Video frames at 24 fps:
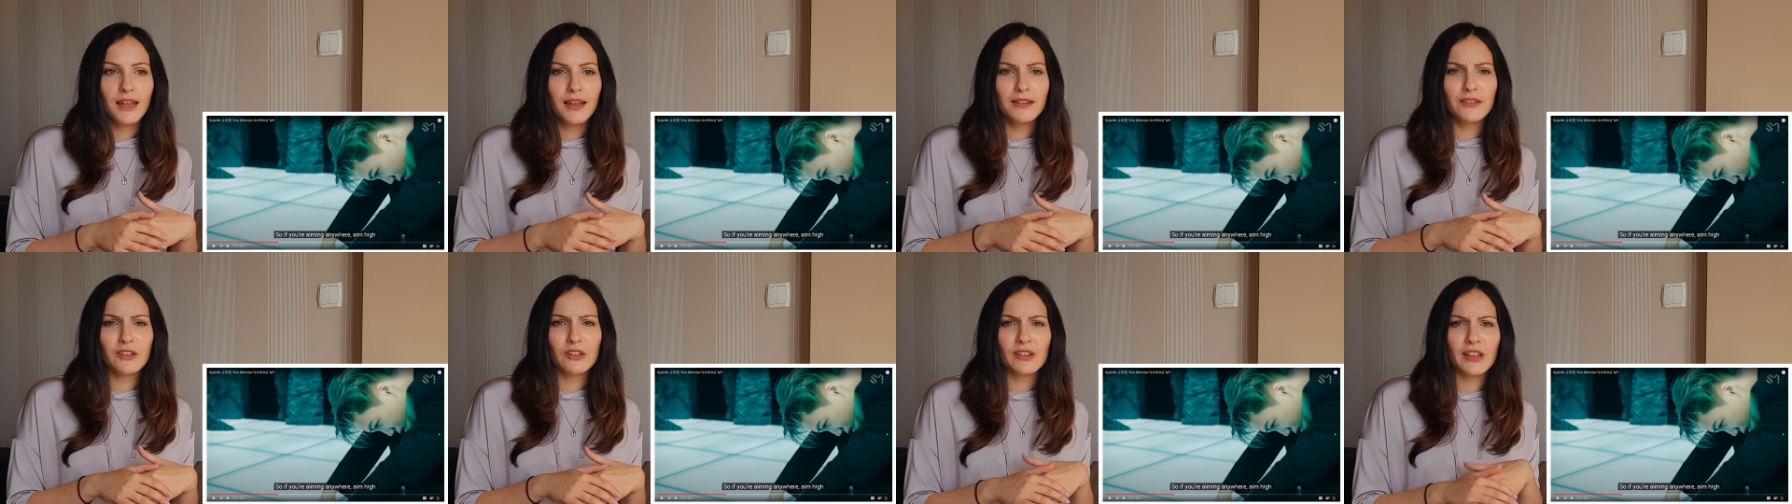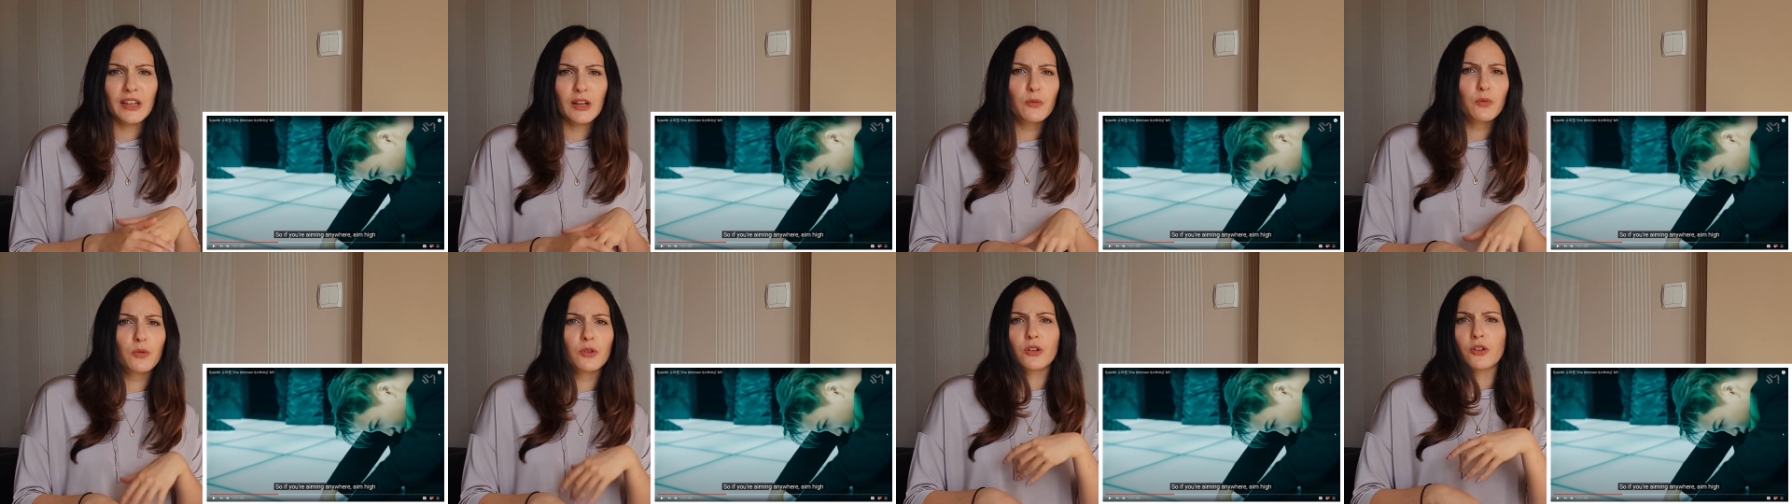They're
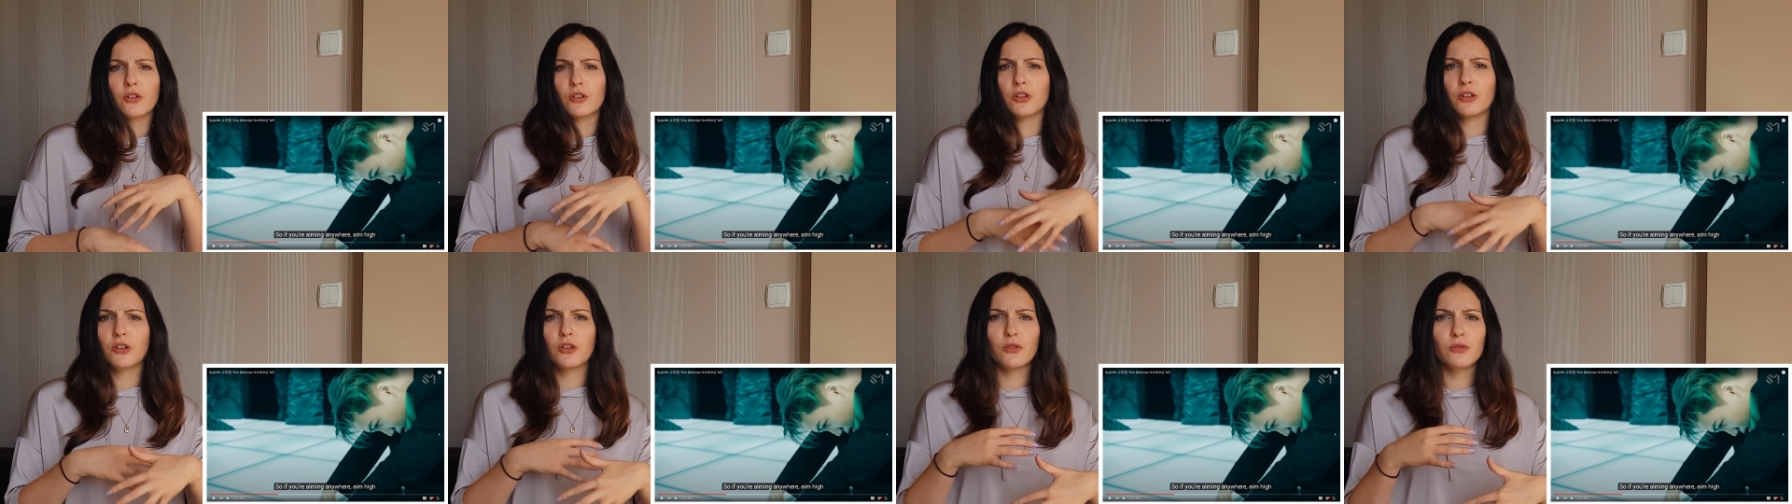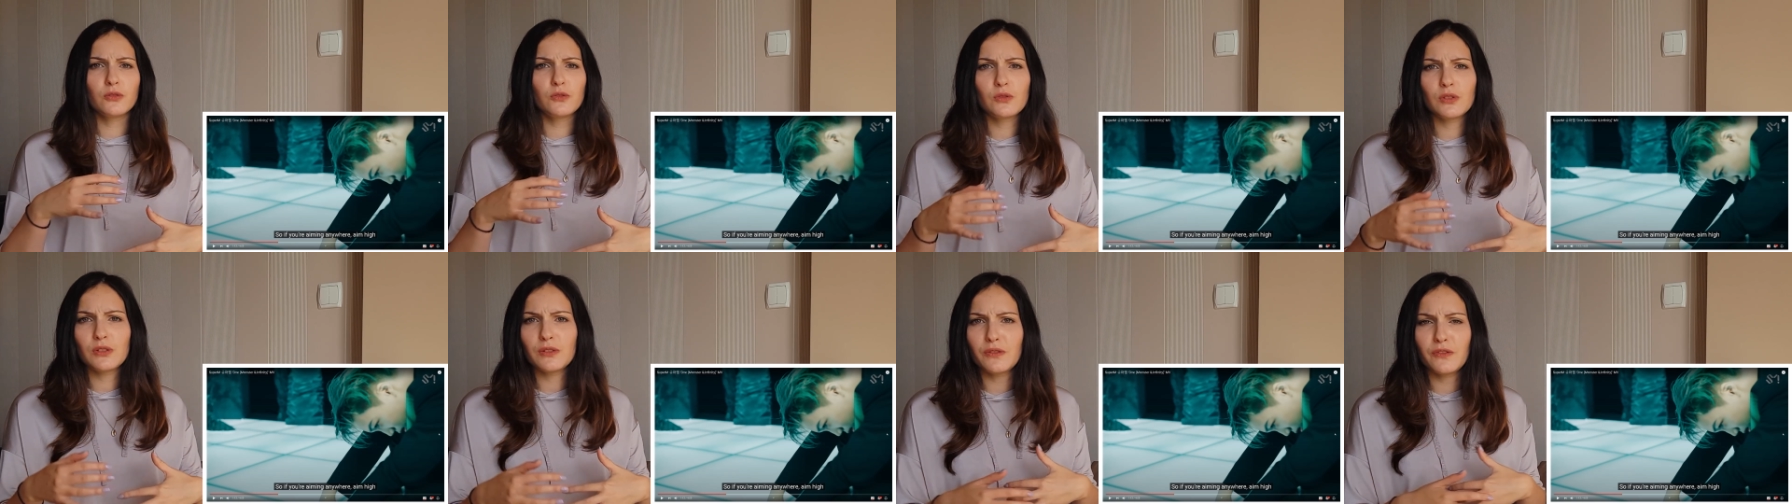like, we're gonna
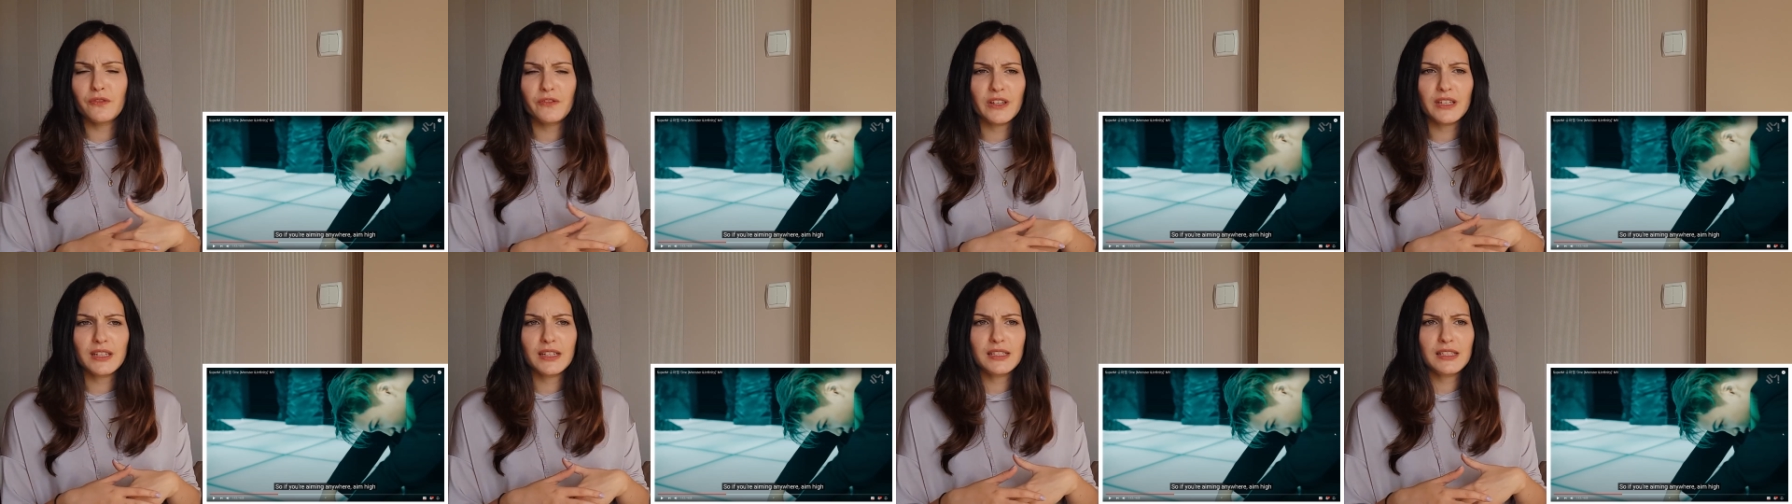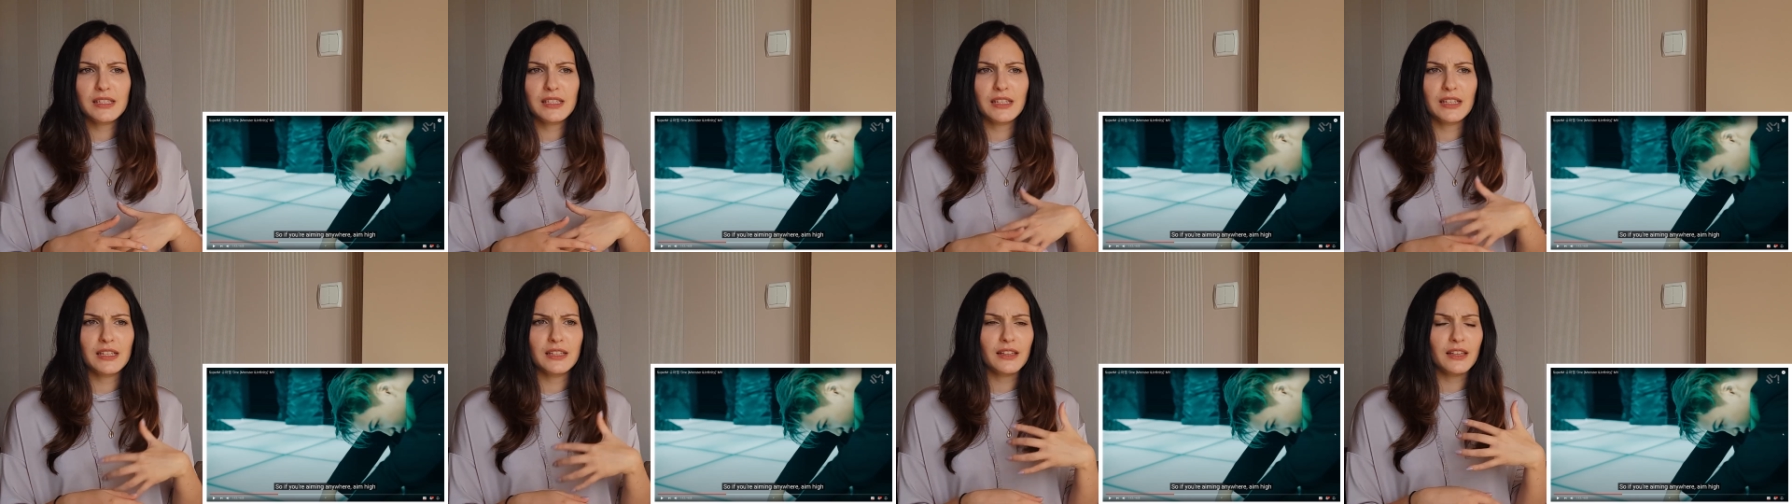go to
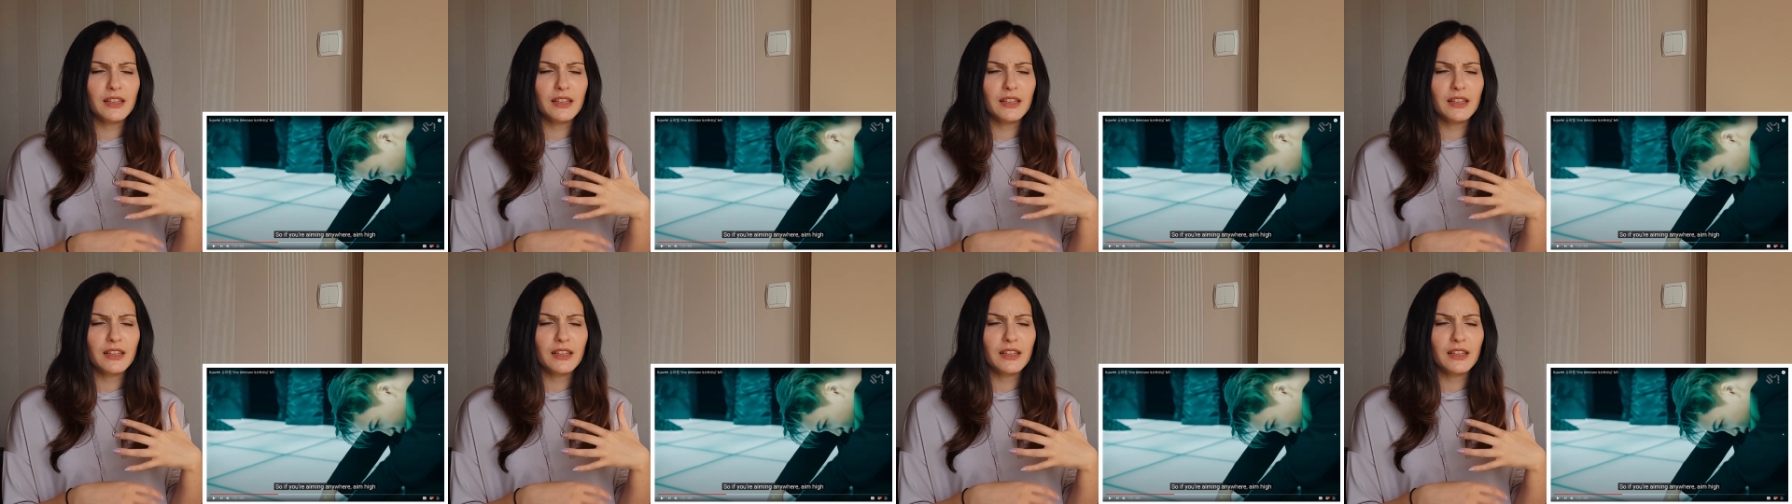infinity.